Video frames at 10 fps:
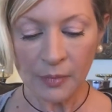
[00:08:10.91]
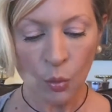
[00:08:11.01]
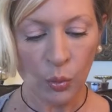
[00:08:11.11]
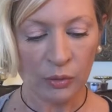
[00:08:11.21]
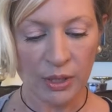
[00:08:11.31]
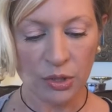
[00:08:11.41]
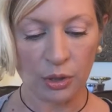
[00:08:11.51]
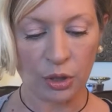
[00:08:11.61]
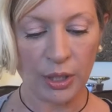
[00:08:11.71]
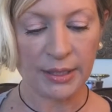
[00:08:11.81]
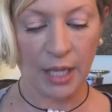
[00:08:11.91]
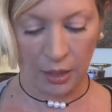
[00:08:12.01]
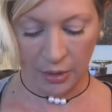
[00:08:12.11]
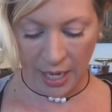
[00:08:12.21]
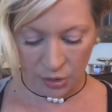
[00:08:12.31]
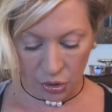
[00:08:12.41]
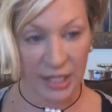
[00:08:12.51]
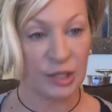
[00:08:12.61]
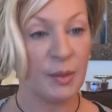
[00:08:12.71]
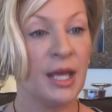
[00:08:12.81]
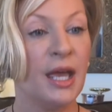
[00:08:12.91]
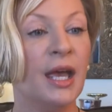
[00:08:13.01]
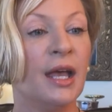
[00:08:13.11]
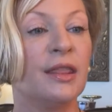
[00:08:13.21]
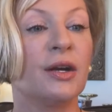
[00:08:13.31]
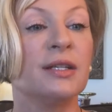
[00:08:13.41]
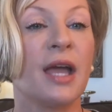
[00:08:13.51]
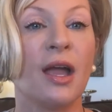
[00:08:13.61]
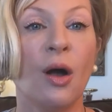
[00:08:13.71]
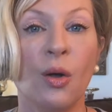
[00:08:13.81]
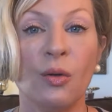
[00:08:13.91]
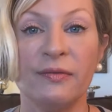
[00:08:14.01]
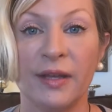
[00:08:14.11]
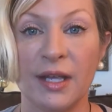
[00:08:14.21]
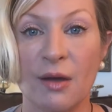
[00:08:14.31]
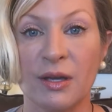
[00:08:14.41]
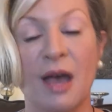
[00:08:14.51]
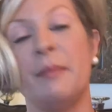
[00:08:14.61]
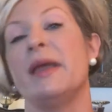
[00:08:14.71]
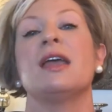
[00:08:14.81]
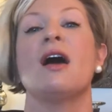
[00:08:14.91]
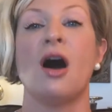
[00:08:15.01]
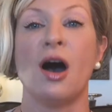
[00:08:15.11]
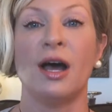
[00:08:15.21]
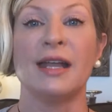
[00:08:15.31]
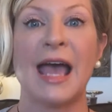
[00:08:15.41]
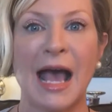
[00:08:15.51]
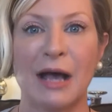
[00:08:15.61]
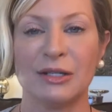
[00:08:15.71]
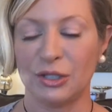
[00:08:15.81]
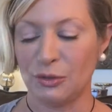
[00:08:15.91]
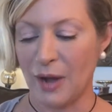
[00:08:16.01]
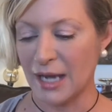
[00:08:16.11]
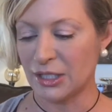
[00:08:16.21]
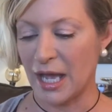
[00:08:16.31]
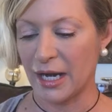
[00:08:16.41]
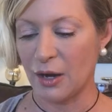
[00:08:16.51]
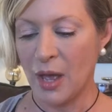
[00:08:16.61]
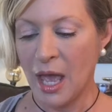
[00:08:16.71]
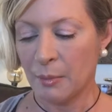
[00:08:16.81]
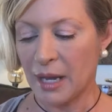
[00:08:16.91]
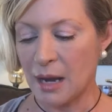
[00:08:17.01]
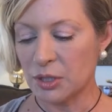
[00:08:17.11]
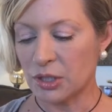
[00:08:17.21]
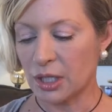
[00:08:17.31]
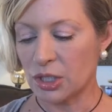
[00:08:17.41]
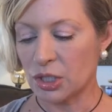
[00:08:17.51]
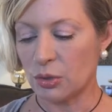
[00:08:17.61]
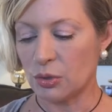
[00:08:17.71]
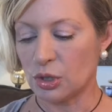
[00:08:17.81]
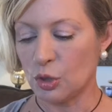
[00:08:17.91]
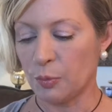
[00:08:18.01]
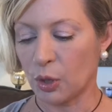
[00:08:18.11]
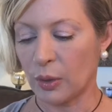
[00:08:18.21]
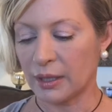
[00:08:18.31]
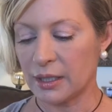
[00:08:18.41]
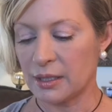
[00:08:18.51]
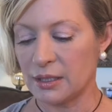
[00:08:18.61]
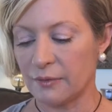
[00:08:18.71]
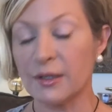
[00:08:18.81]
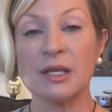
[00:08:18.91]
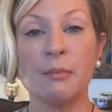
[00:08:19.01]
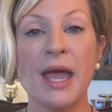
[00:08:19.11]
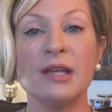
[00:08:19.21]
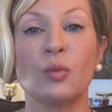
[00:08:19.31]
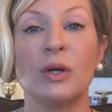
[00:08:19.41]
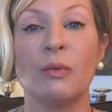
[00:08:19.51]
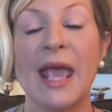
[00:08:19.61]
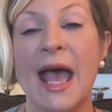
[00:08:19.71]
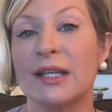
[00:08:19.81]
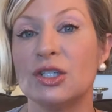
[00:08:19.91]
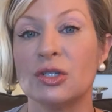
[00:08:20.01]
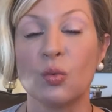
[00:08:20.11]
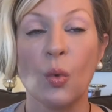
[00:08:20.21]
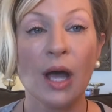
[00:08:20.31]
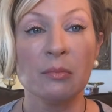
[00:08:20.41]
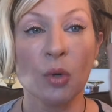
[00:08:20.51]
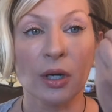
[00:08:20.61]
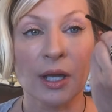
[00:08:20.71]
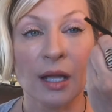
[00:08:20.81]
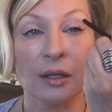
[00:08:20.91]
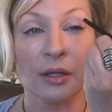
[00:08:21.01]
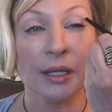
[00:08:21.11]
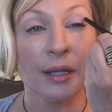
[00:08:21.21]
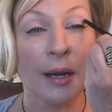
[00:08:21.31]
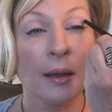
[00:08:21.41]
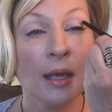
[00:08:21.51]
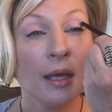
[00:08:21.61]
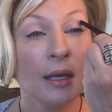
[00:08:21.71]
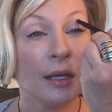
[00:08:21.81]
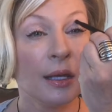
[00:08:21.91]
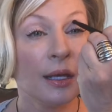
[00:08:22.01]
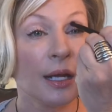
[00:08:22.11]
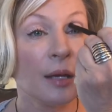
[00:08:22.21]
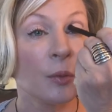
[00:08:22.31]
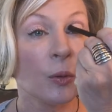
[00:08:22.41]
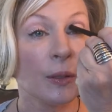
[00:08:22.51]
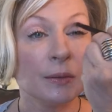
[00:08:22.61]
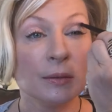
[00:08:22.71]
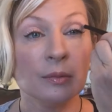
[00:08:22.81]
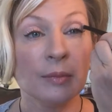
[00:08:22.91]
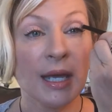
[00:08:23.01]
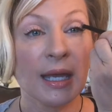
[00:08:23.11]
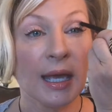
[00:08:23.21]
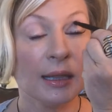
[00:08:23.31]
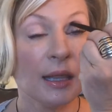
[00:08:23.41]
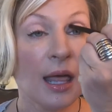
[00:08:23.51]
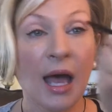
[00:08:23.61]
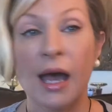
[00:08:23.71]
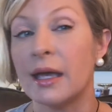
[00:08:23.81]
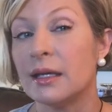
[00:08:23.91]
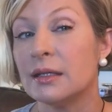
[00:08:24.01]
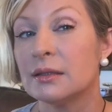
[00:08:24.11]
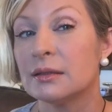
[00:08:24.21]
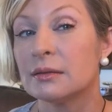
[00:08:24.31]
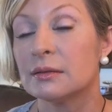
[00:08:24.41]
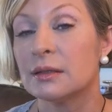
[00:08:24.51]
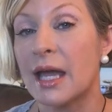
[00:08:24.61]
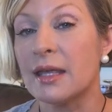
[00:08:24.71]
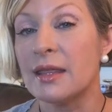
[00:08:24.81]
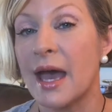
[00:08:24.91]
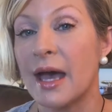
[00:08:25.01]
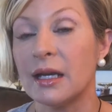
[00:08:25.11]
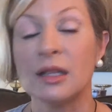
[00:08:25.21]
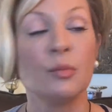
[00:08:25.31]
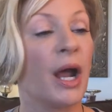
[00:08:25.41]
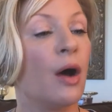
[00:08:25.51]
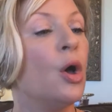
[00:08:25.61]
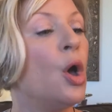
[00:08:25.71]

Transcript: When we do a crease color, and trust me, there is a whole video coming on how to do eyeshadow, but I'm just going to show you super quickly the difference it makes when we add just one more color in there. And I'm going to make a line like that in the brow.